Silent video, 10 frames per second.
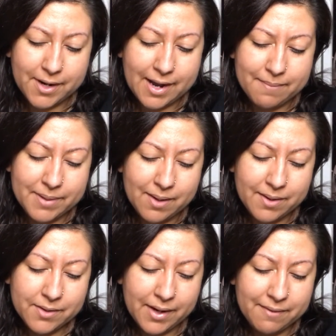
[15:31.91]
I am
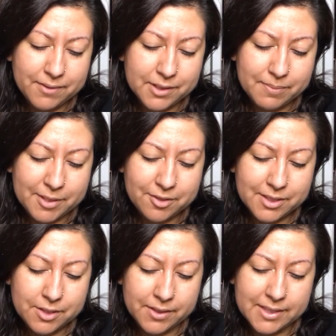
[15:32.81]
beyond grateful, especially
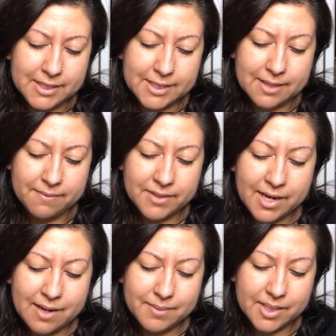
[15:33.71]
during these tough
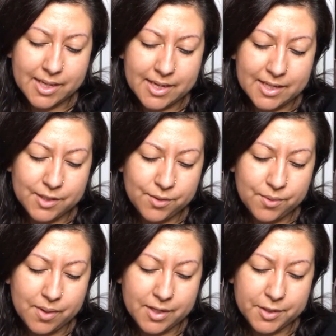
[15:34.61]
times, and as you
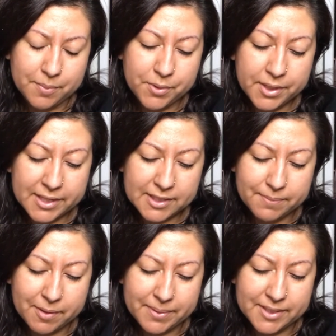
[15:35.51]
are supporting a
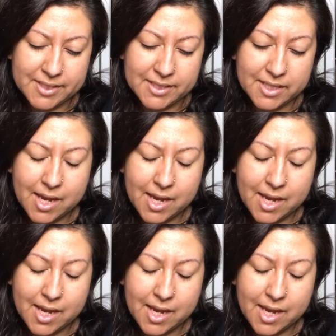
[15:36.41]
small business,